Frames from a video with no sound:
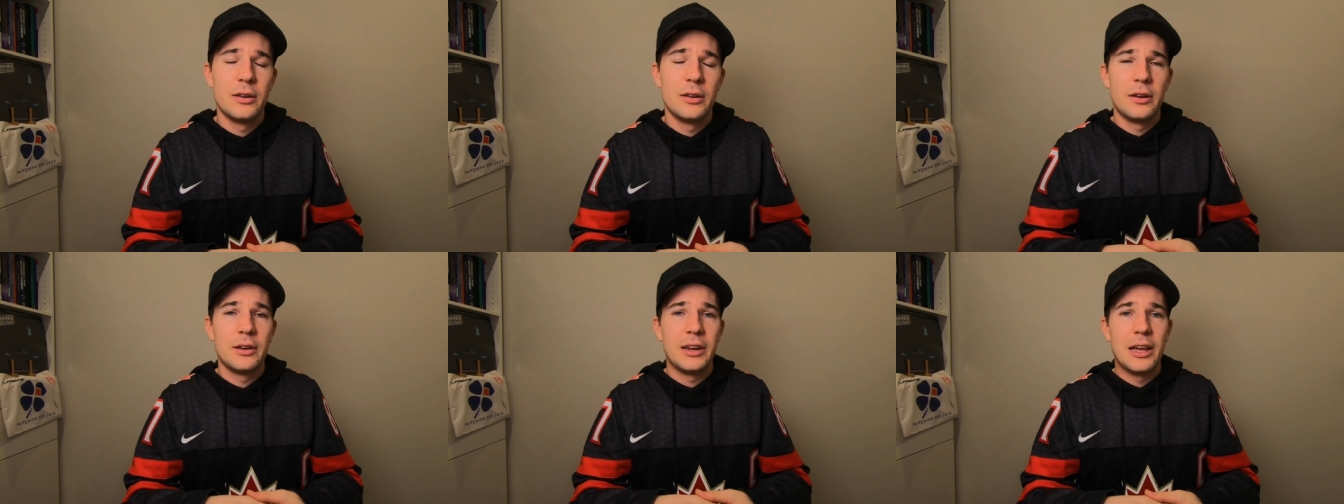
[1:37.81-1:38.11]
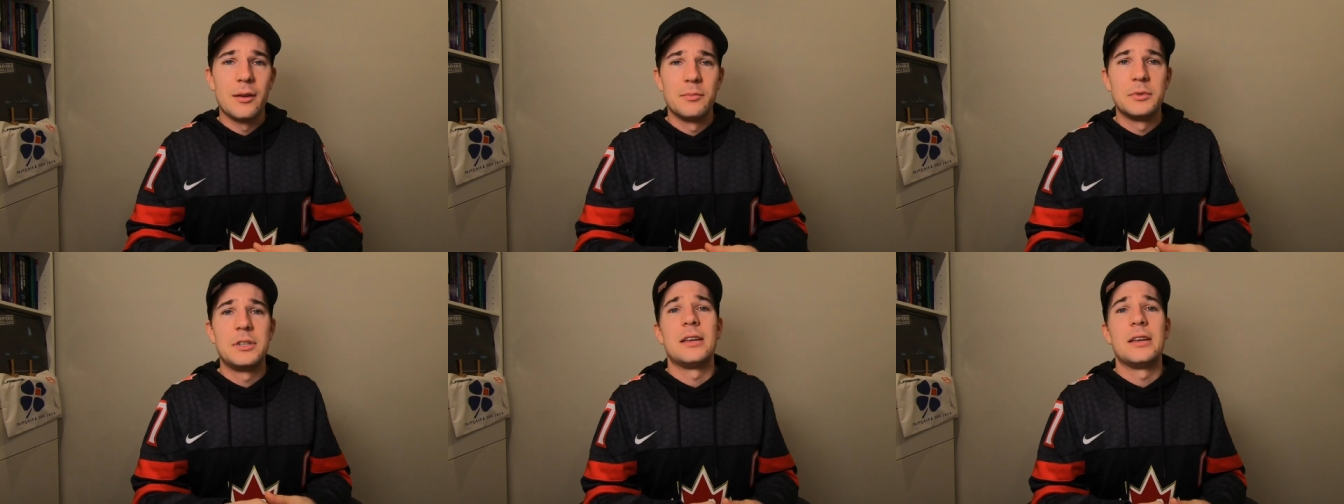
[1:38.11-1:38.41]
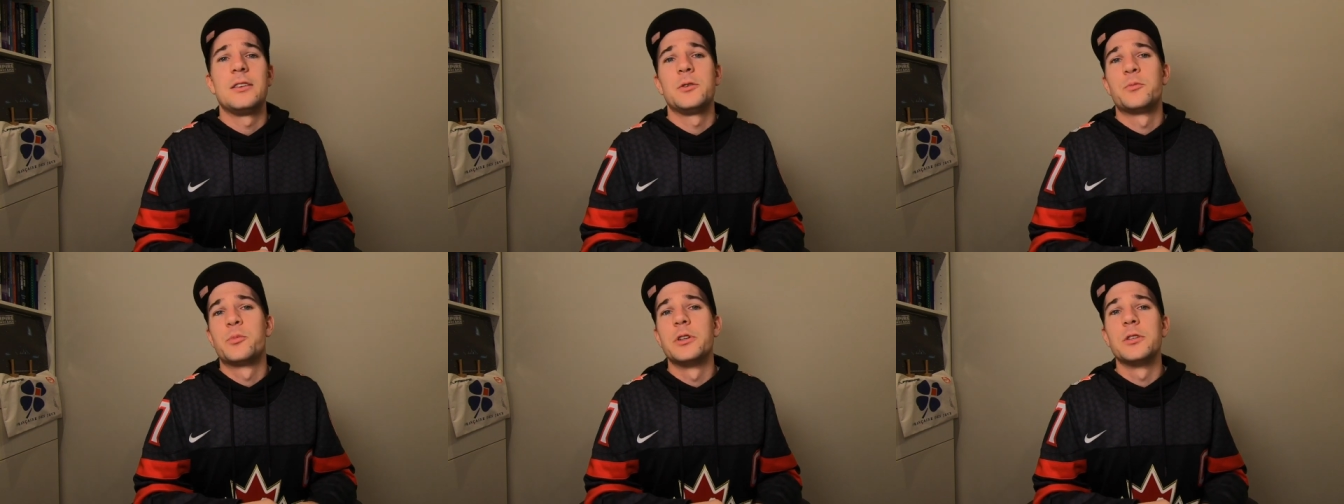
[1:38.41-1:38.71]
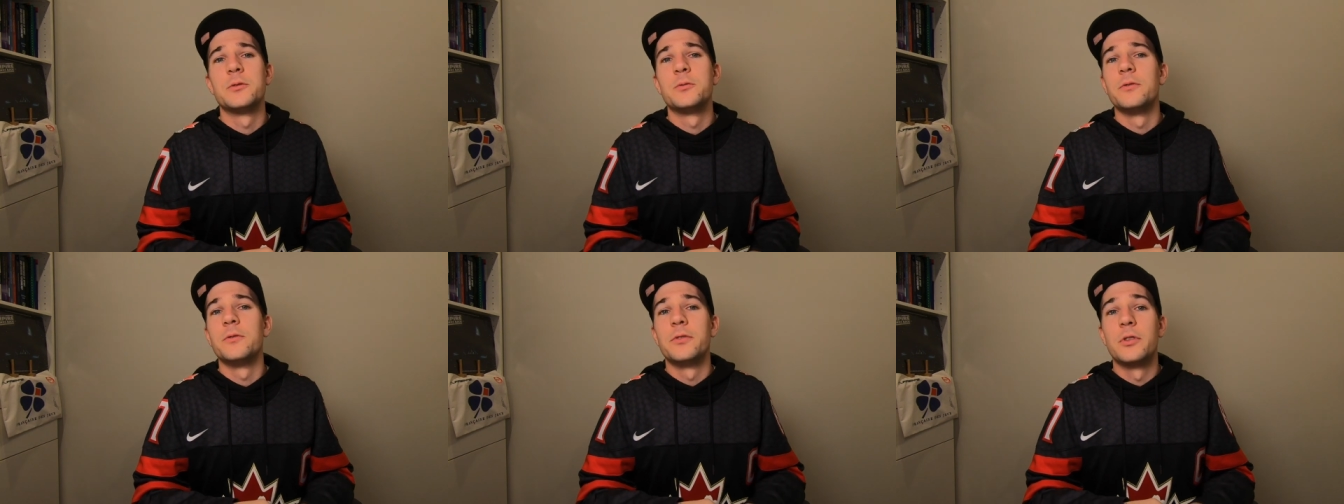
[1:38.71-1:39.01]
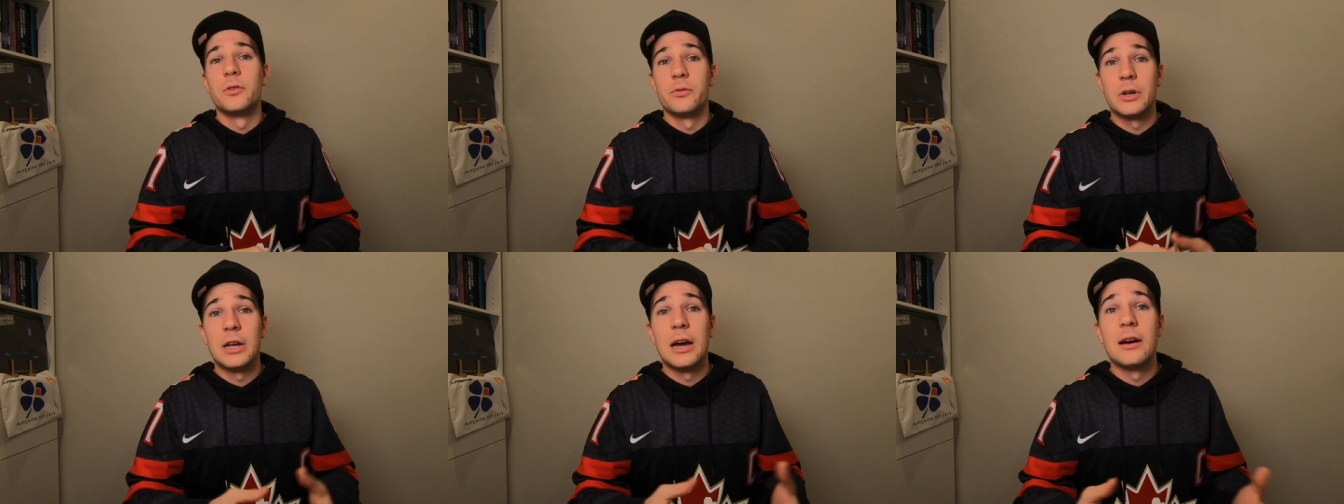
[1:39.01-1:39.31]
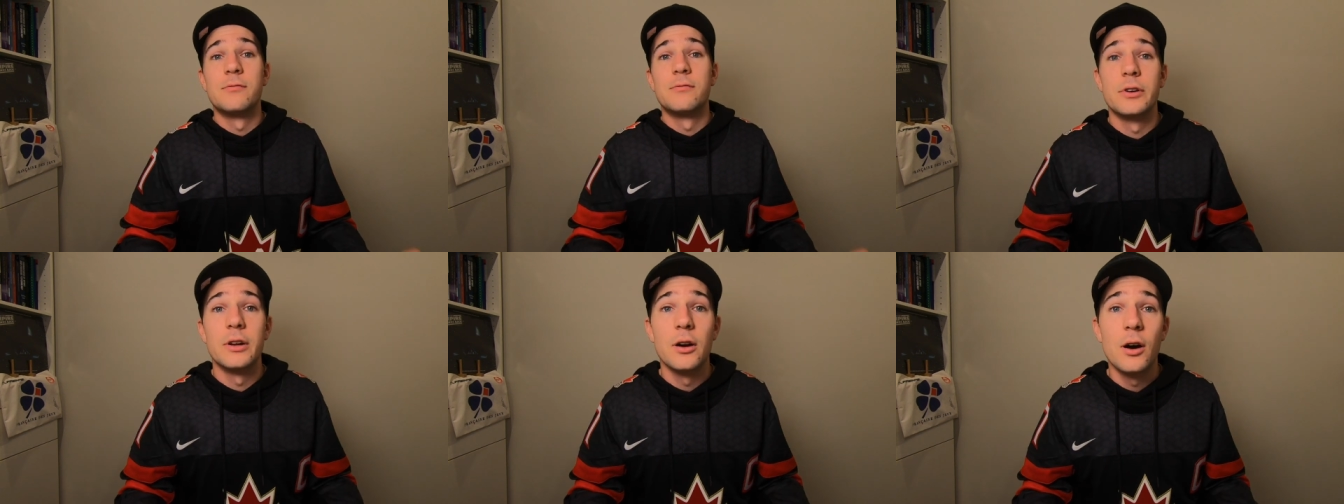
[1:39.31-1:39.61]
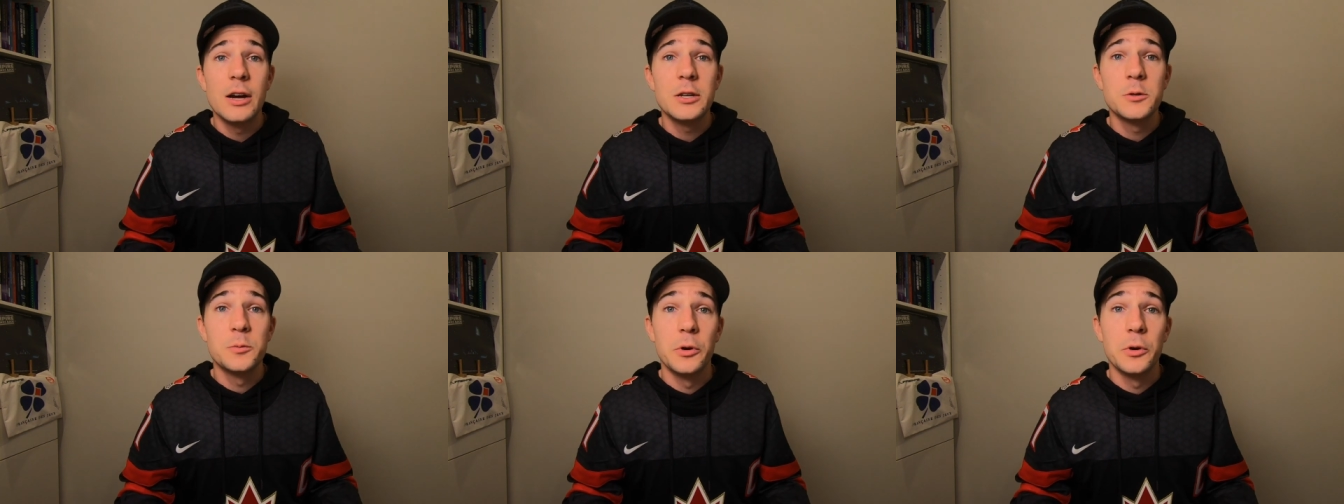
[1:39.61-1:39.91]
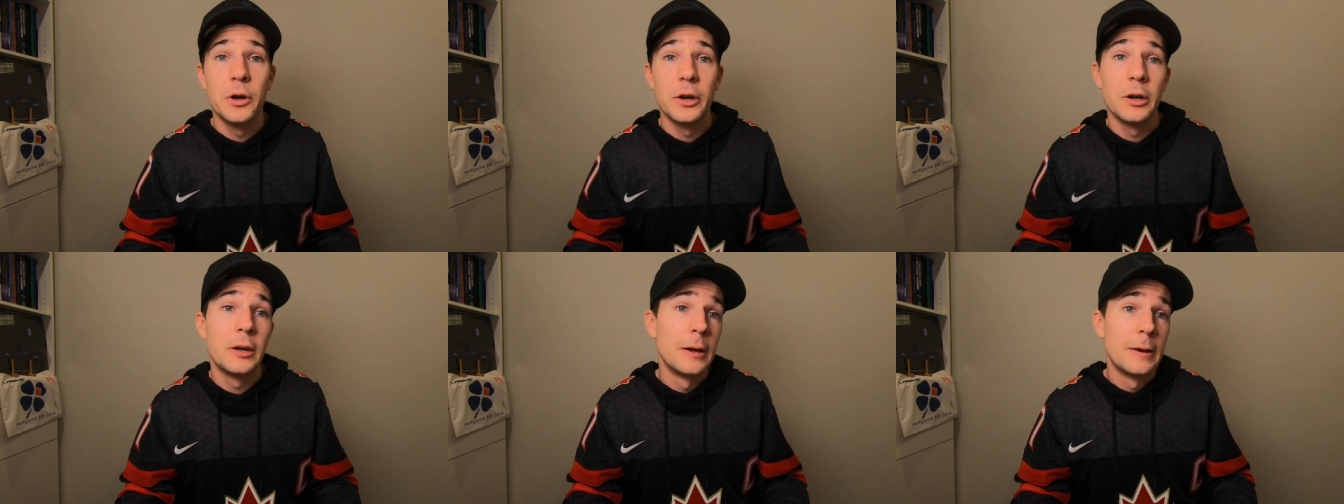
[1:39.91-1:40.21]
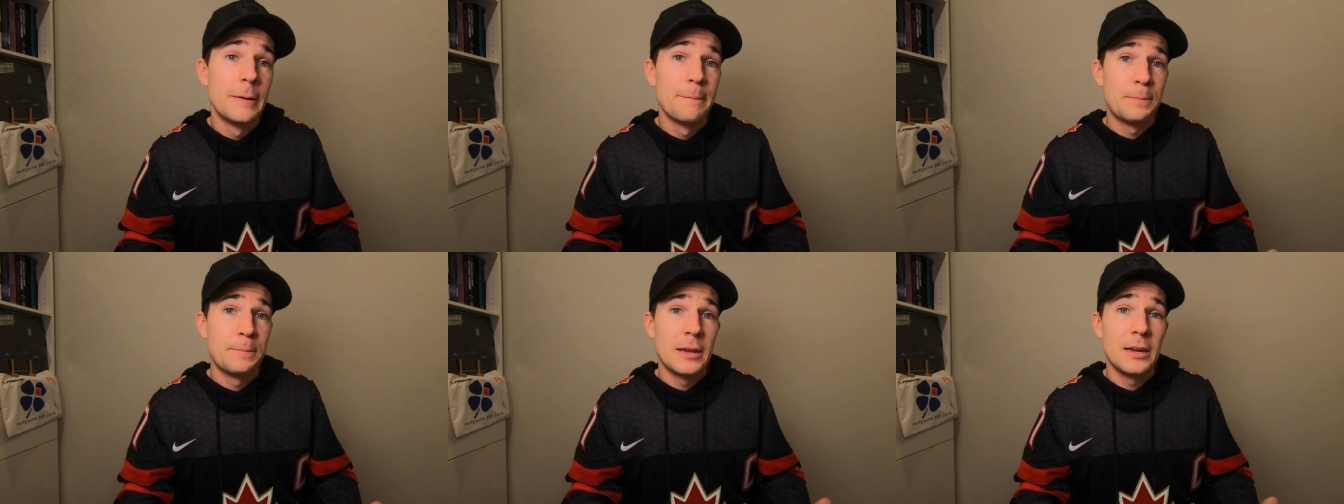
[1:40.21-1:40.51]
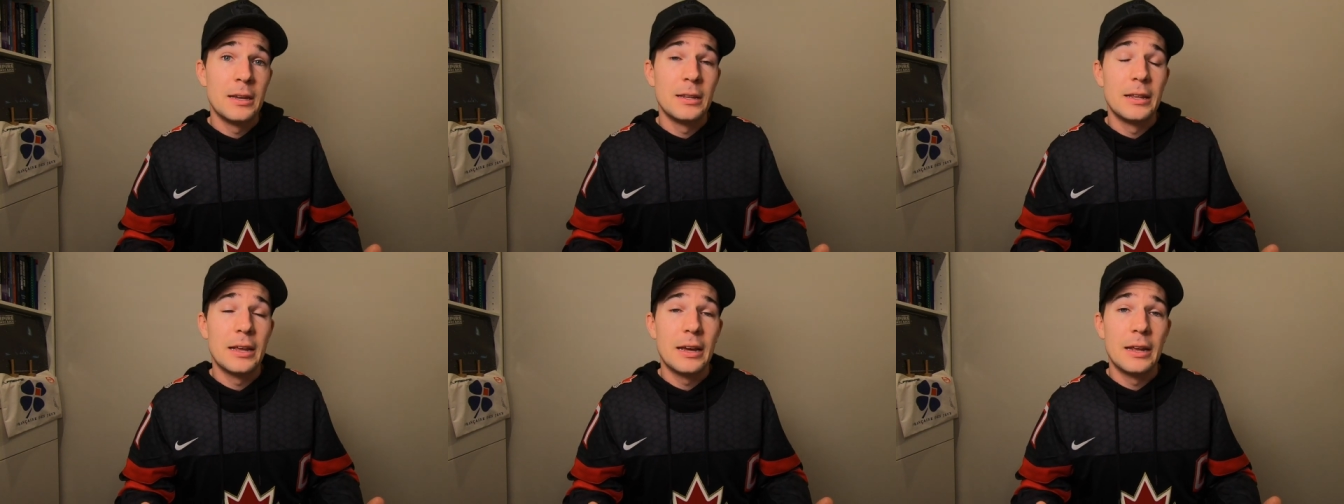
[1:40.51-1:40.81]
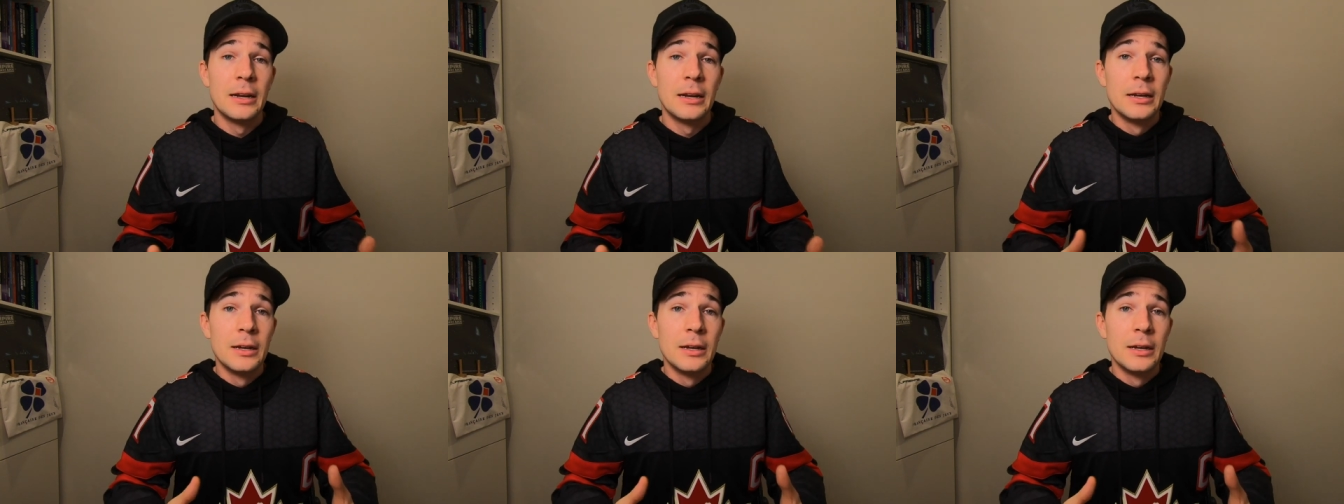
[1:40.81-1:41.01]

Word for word: it comes down to this principle of the recovery iceberg in that